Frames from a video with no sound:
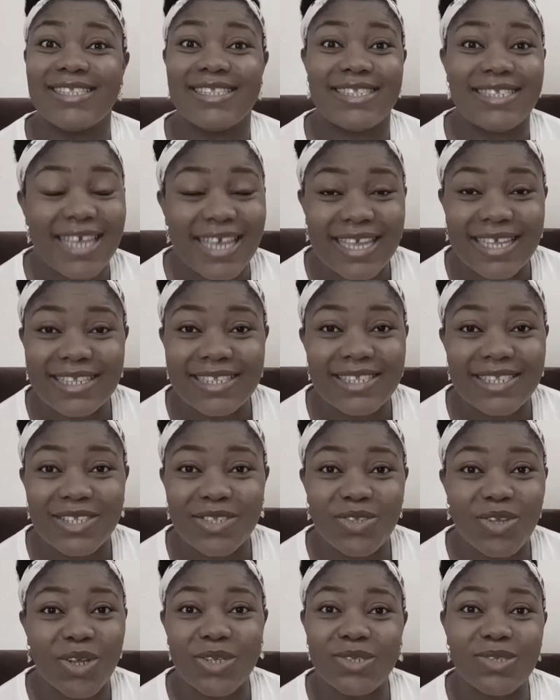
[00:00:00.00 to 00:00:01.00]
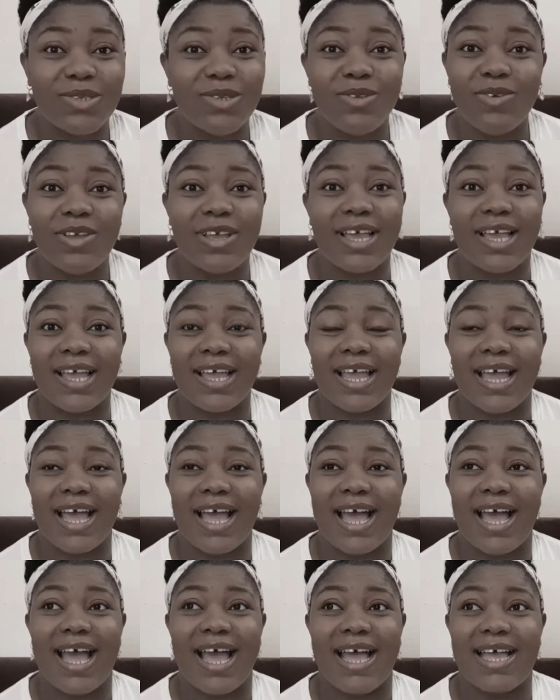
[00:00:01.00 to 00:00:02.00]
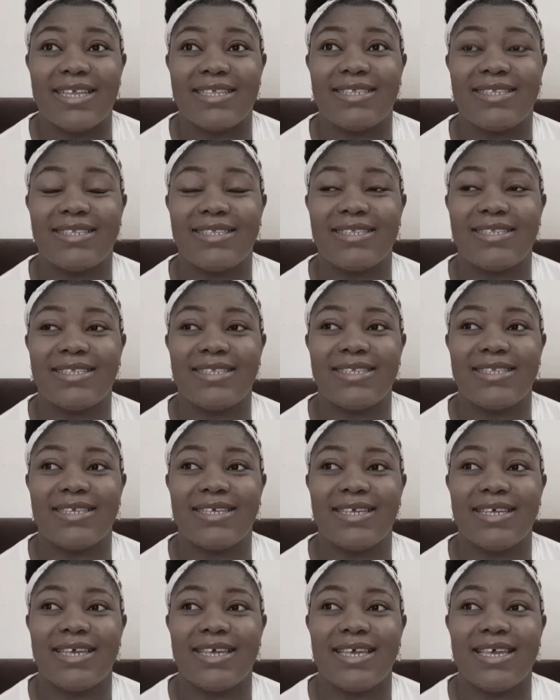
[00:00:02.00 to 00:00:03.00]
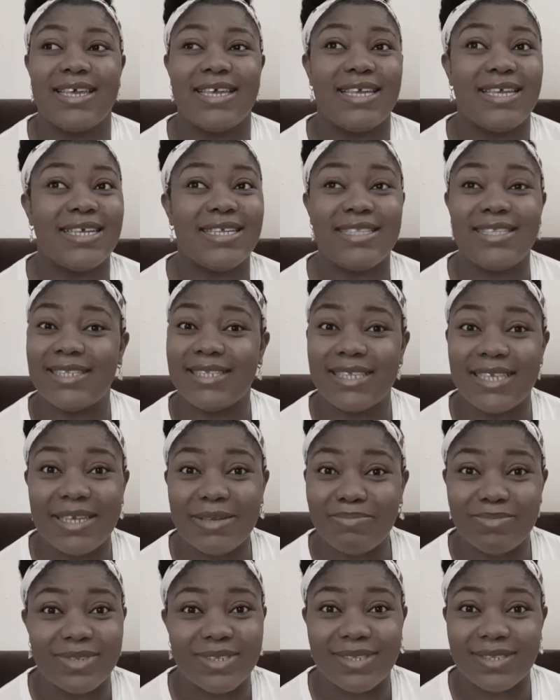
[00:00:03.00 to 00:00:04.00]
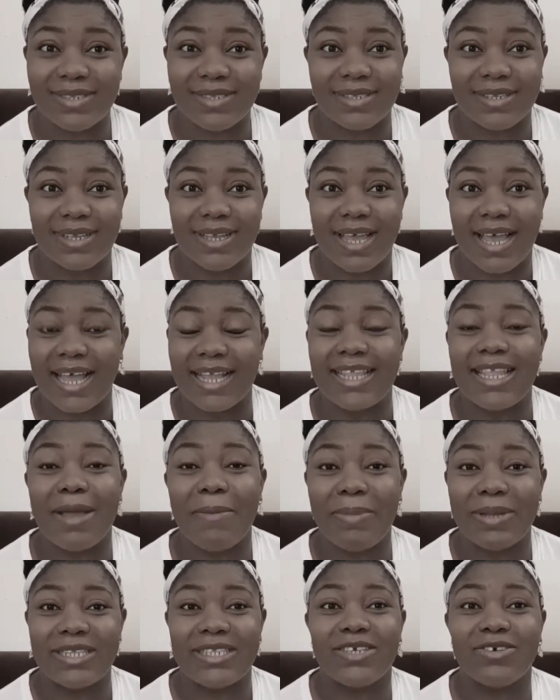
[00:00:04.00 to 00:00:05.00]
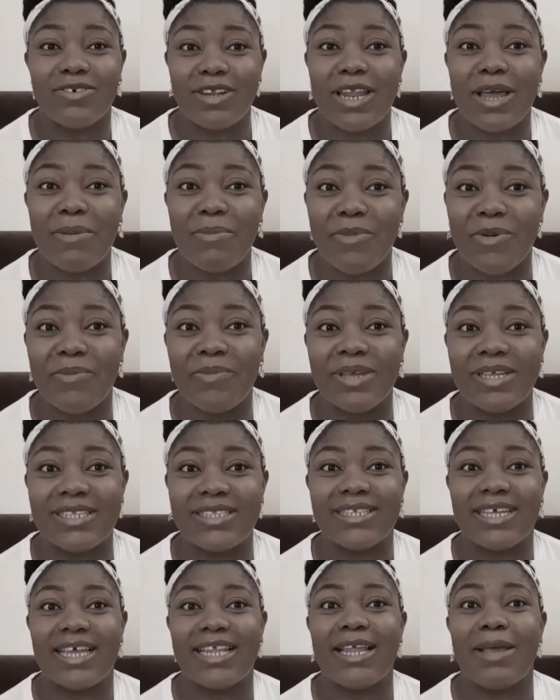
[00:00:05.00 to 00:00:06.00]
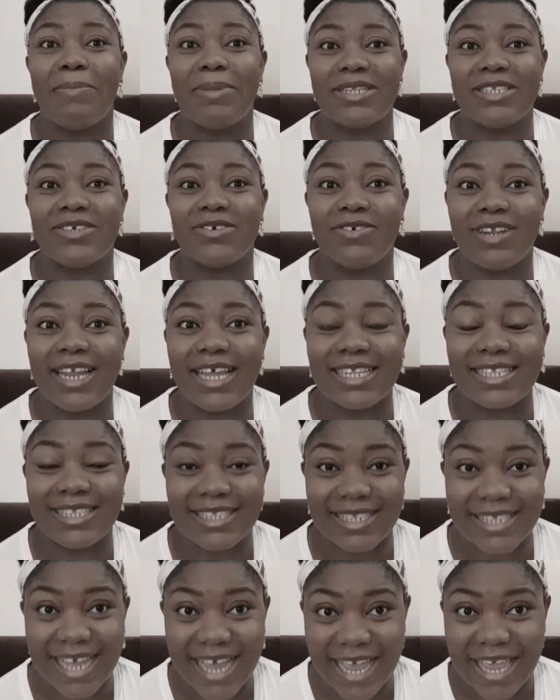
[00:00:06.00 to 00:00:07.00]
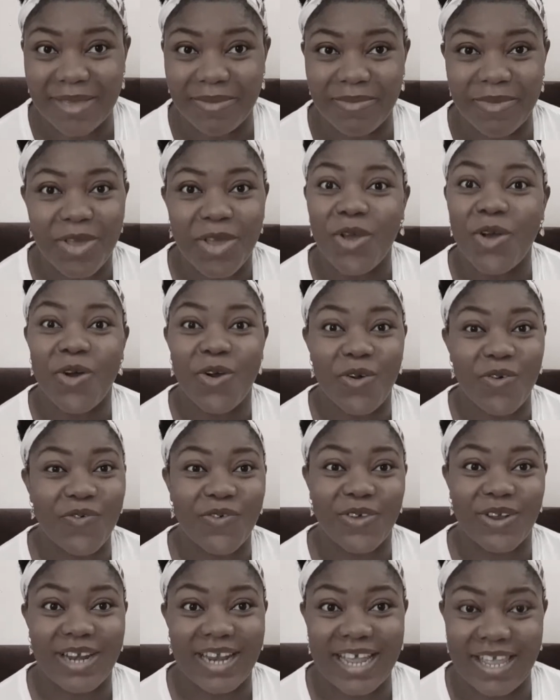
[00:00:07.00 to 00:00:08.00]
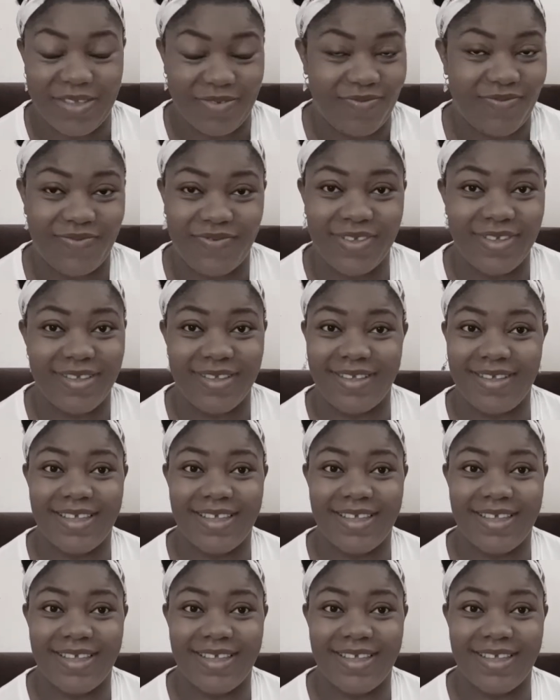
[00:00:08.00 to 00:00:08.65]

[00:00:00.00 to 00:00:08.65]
Things don't look as it seems at that particular moment, at that particular time of your life.